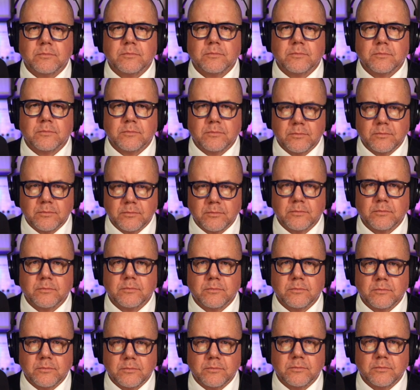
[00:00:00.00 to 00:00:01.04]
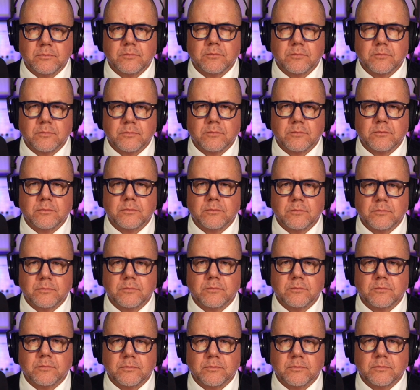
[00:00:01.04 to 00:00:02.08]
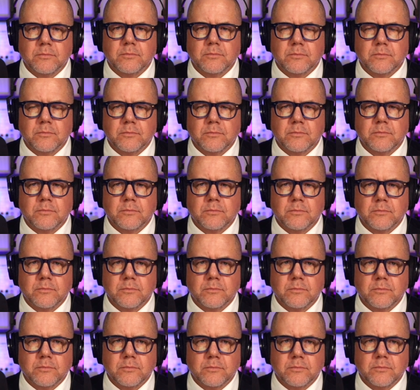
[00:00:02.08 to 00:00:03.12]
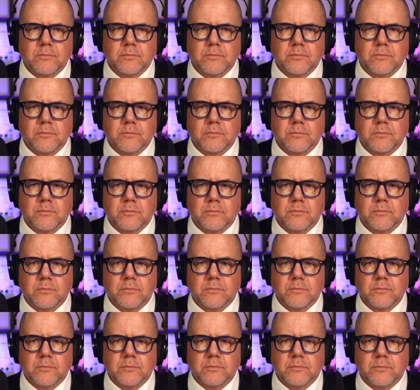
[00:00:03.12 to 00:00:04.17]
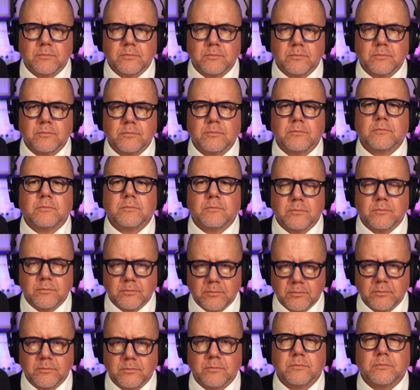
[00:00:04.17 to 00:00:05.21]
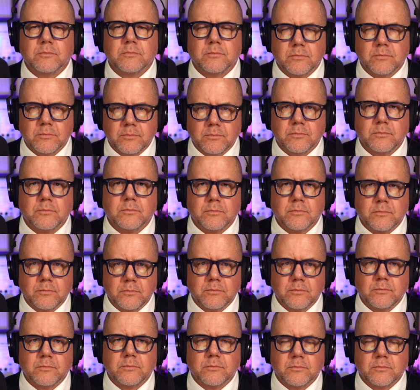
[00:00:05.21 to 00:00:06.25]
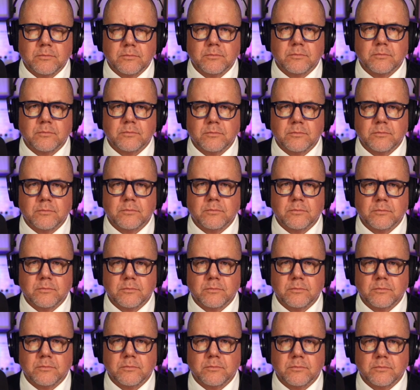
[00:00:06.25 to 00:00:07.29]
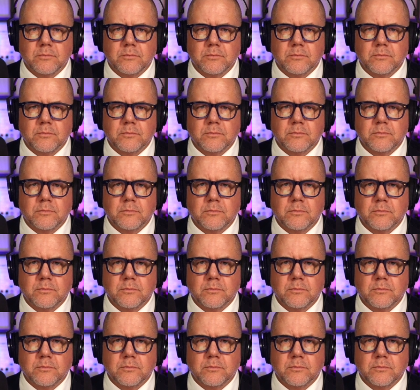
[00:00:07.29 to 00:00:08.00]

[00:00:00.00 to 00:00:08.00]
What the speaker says: [no speech]